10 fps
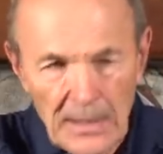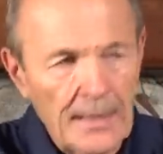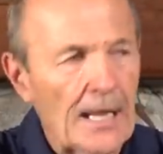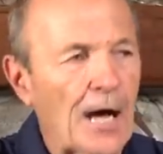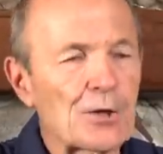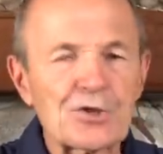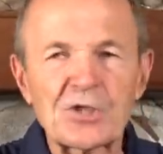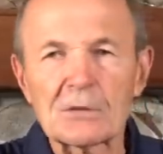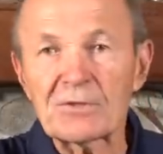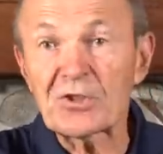and how you
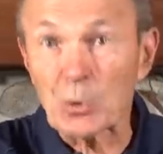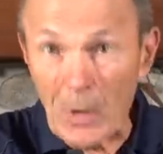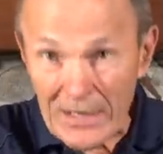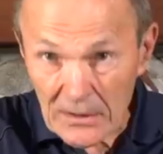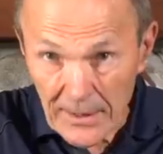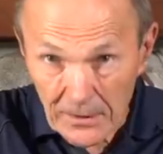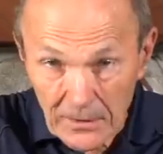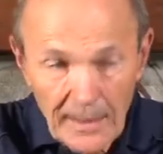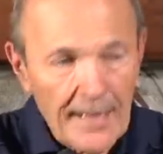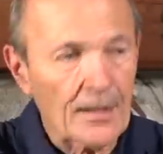service your regulator,
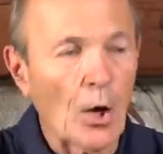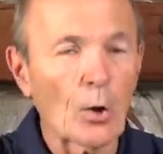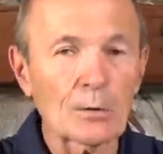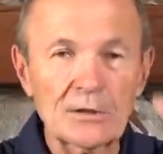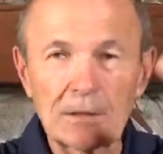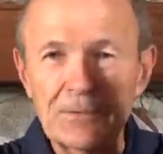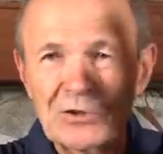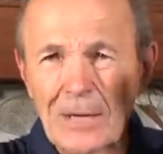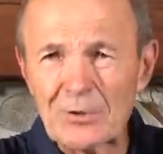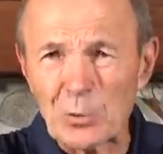and how all the
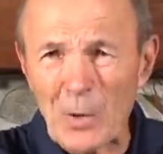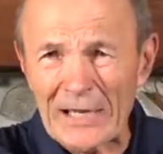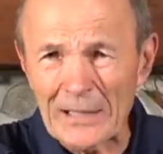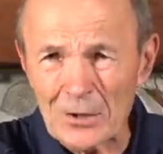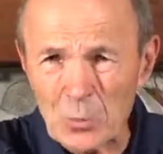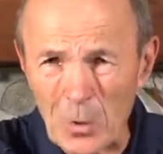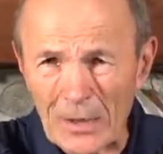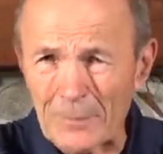different types of regulators work.